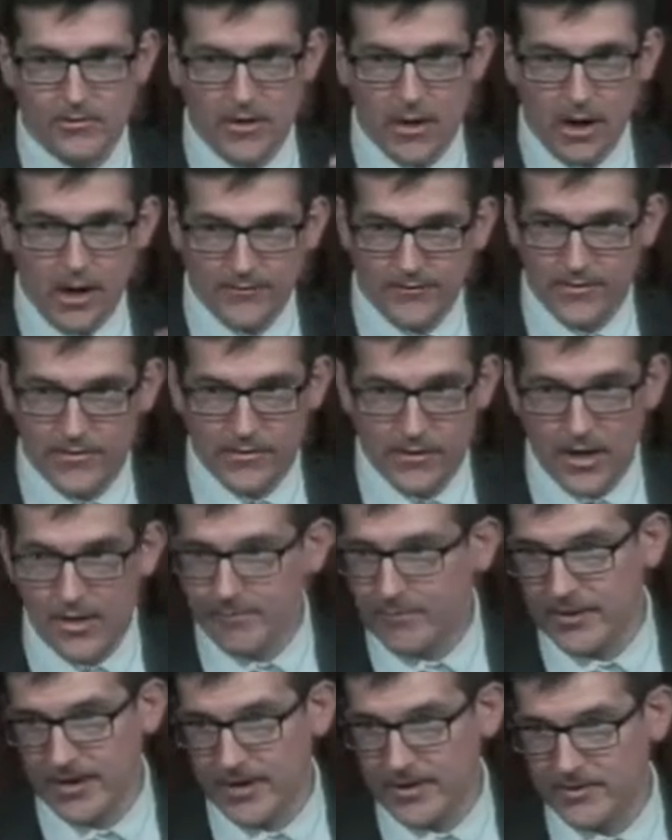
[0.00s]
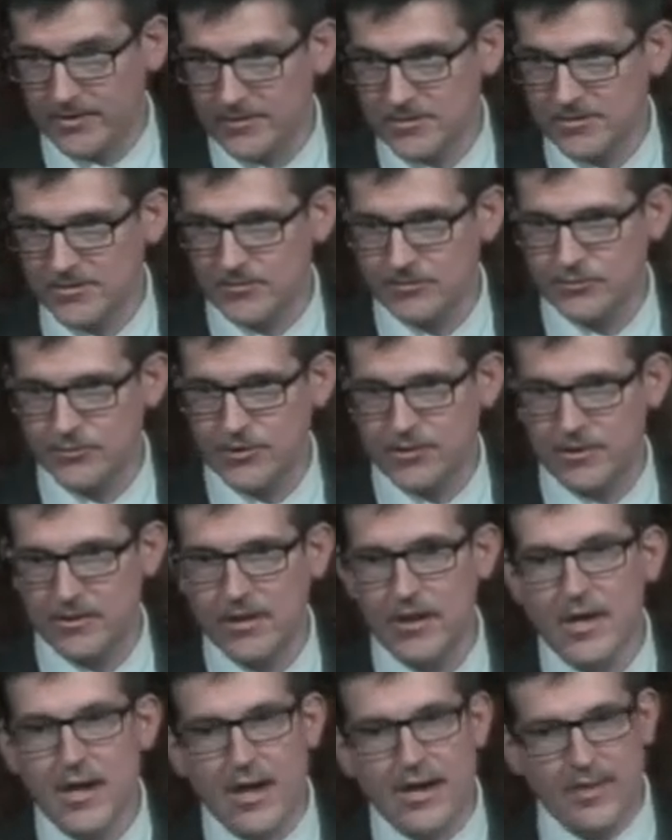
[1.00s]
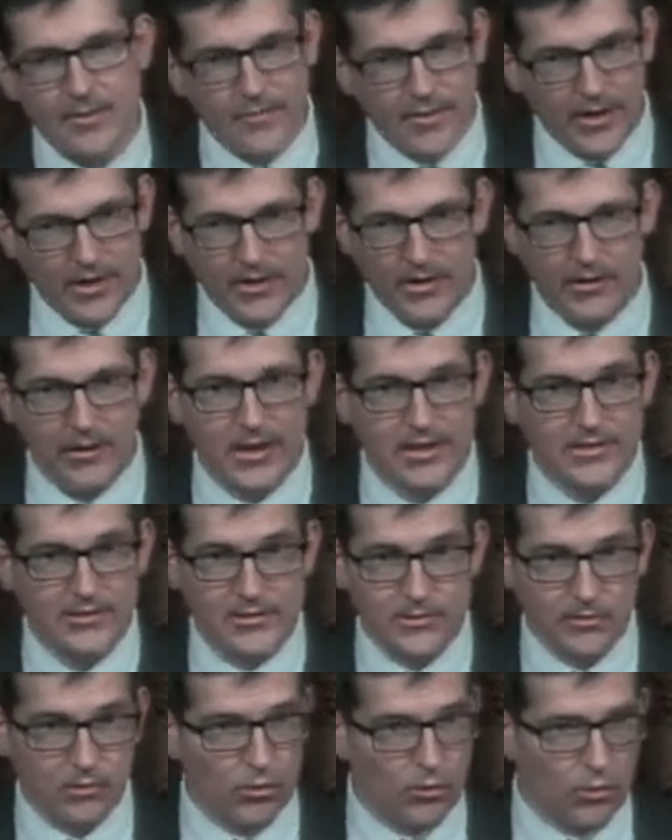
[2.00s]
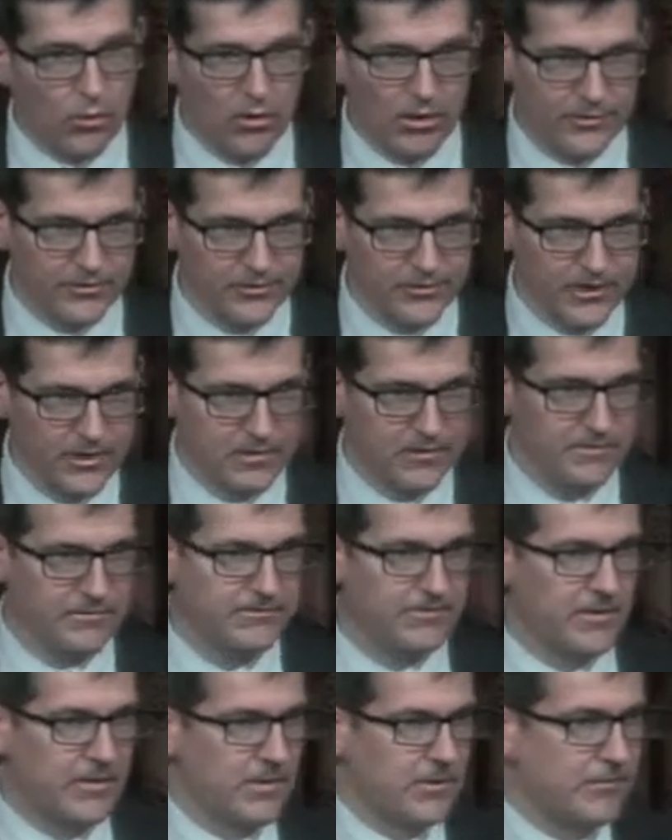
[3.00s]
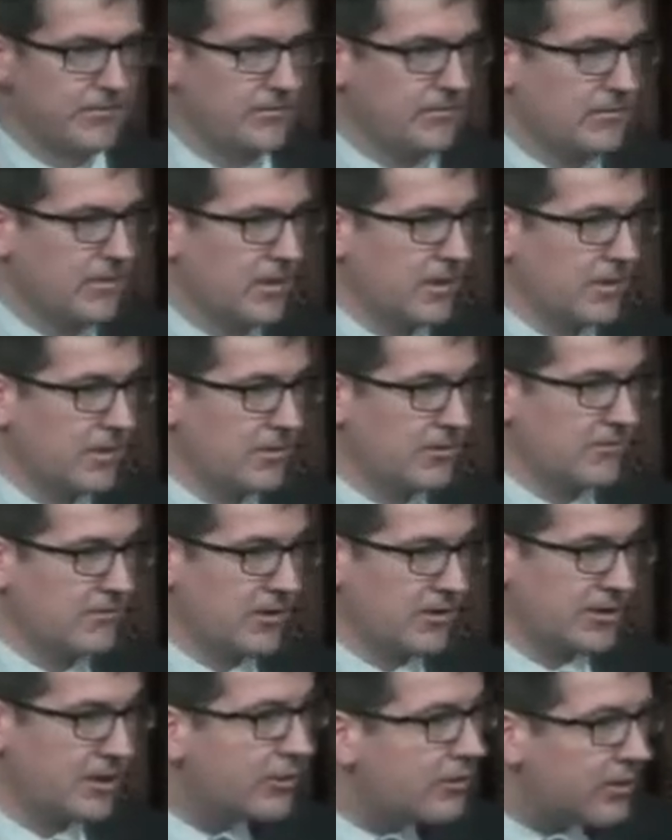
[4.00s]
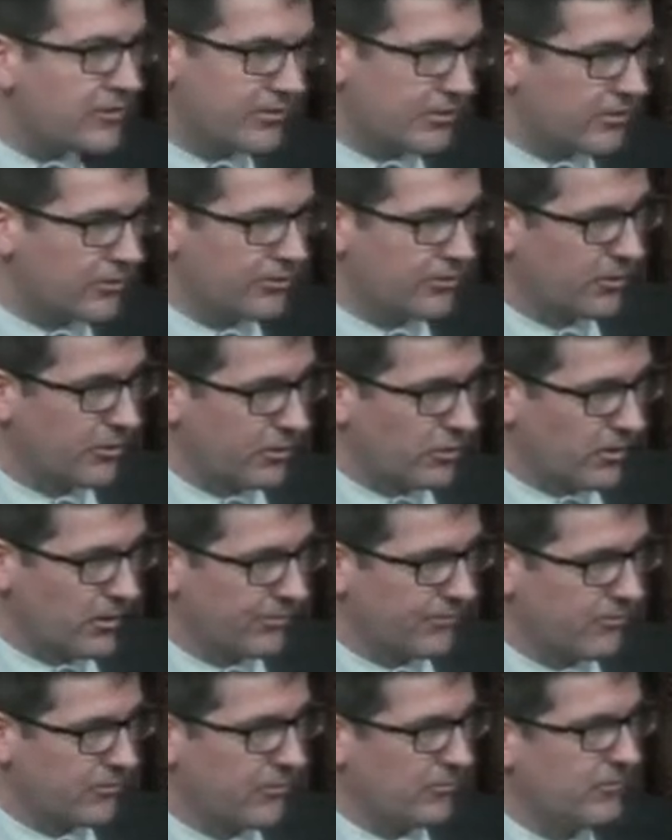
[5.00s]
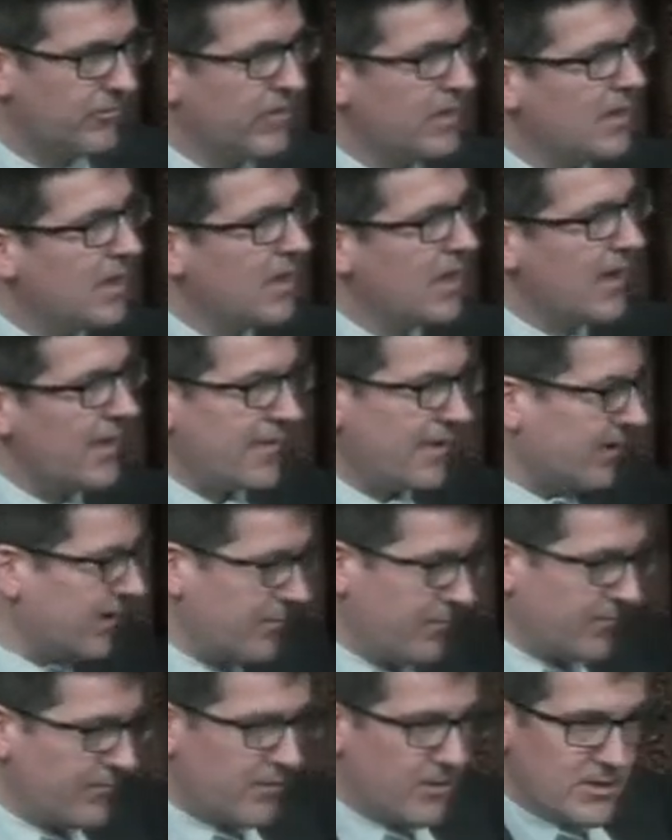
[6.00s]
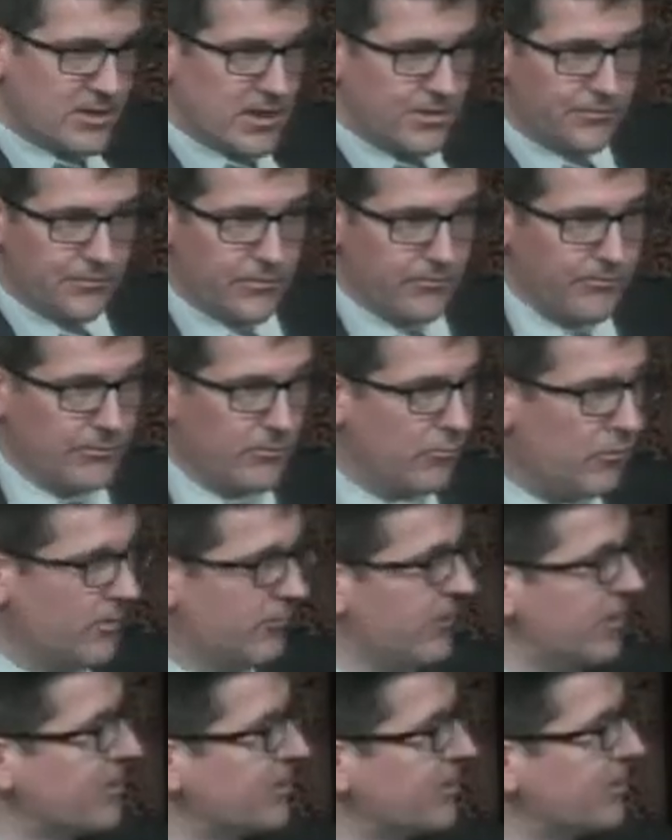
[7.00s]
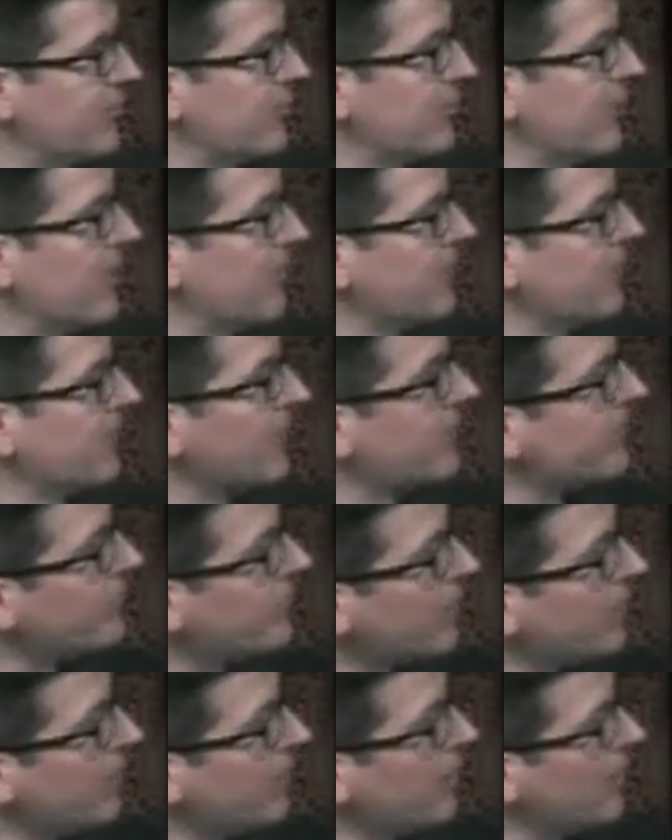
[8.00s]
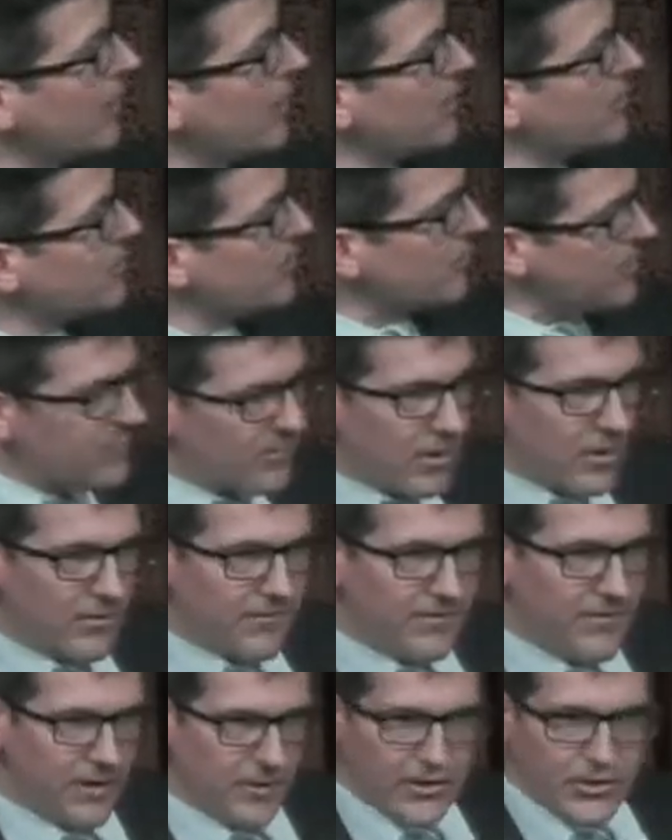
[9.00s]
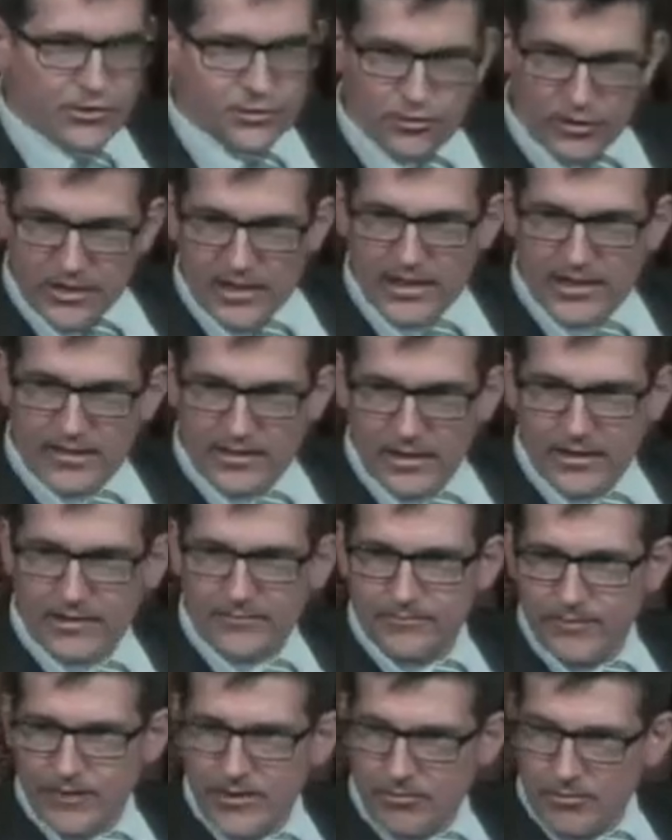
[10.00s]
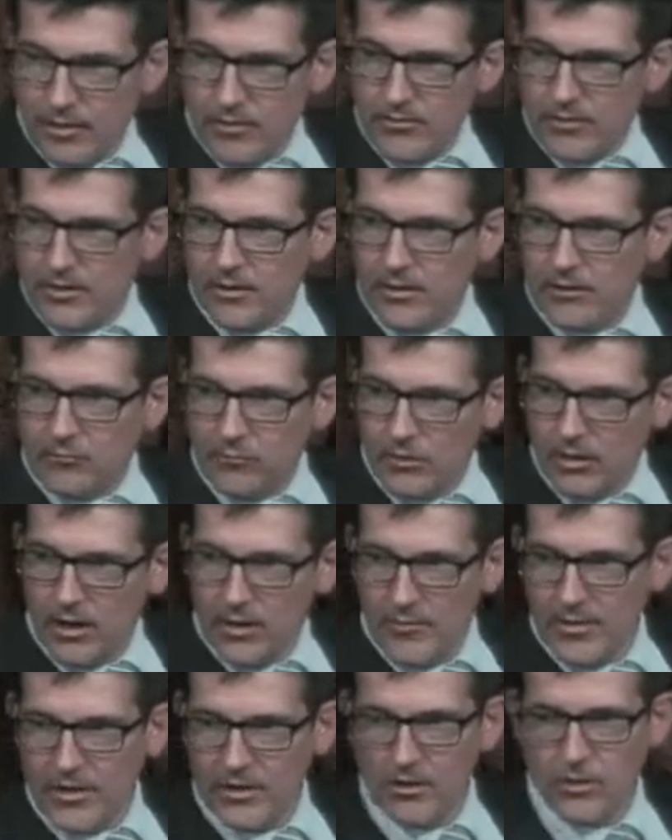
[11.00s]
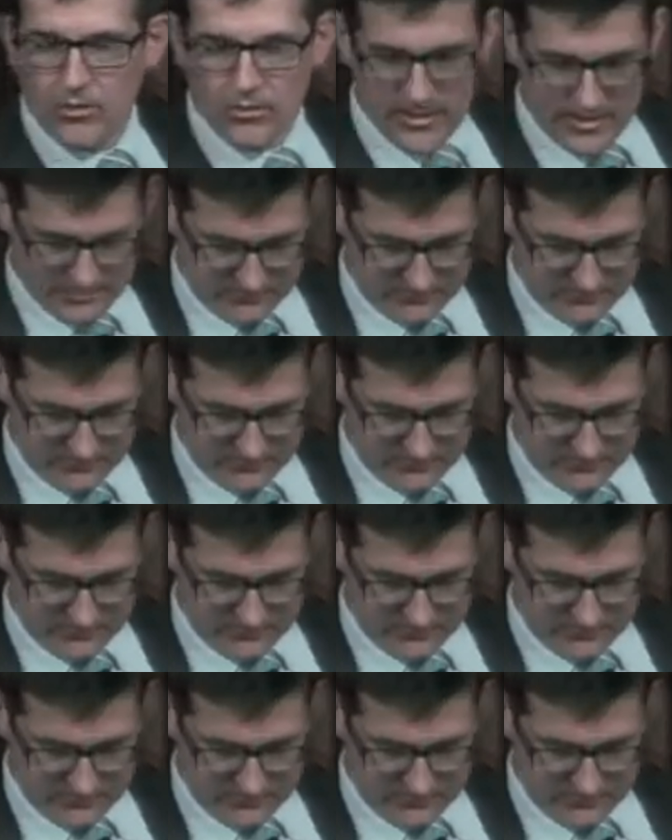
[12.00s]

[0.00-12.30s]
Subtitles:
often not buying the solution, and the buyer has the whole other set of criteria that they're going through. And then it can be very different from one region to another. So you've got a very tricky thing to figure out here. Where am I going?